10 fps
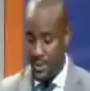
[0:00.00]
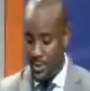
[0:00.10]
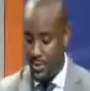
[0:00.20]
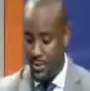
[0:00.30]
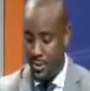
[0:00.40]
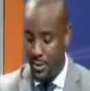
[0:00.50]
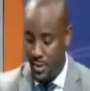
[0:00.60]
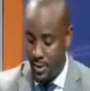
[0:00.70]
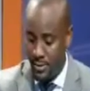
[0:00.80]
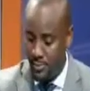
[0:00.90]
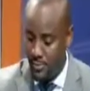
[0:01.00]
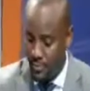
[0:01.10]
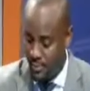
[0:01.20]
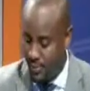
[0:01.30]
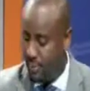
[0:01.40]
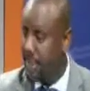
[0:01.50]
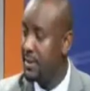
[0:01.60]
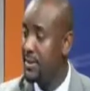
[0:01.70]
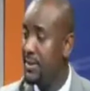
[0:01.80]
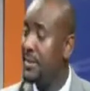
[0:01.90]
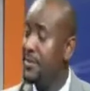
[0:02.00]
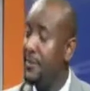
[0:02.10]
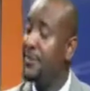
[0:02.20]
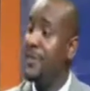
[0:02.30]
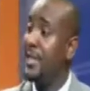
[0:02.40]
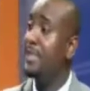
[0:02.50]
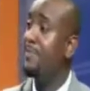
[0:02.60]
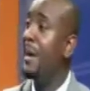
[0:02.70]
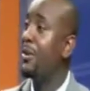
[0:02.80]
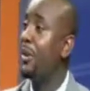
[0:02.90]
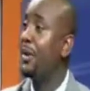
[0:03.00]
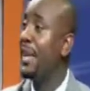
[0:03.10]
on, from the state of affairs background,